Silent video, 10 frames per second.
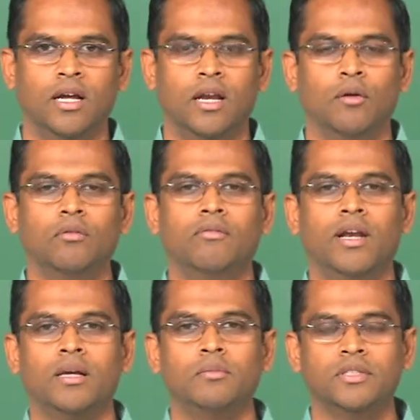Hello,
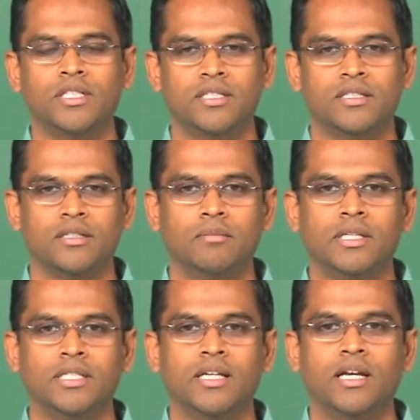welcome to this
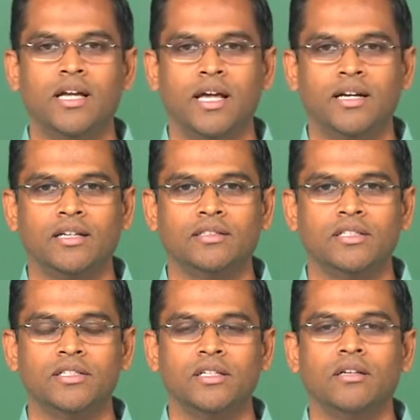material
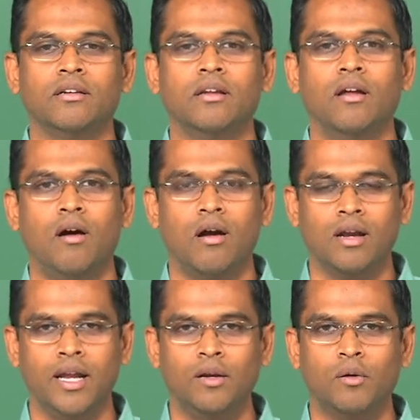characterization
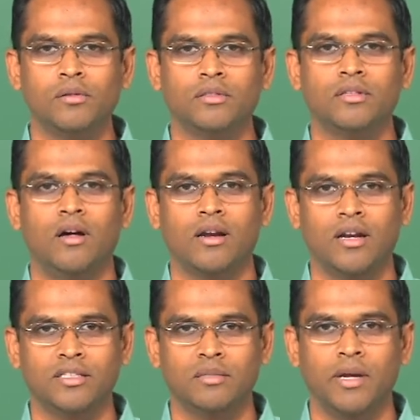online course
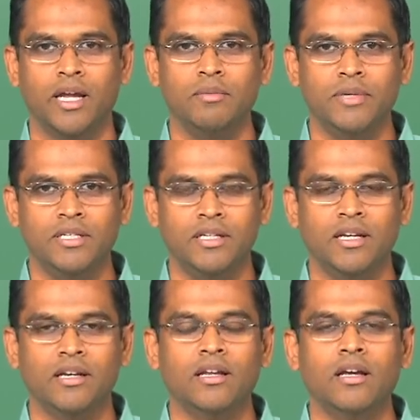organized by NPTEL.